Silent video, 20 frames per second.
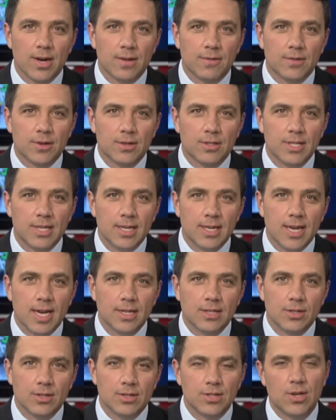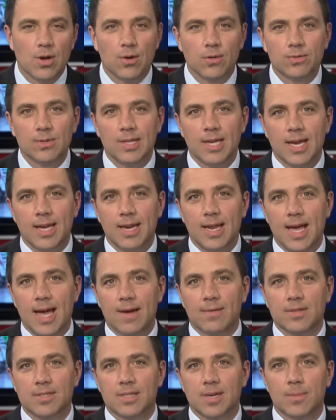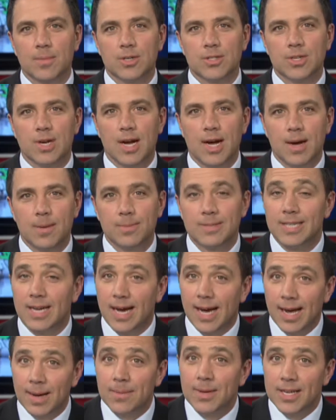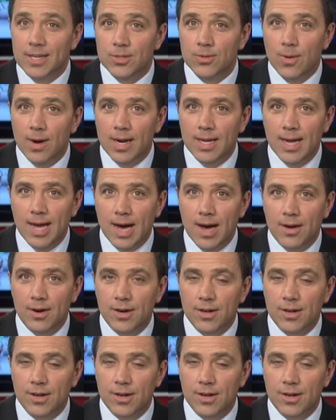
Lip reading: and if your teenagers don't yet have a summer job, time is running out.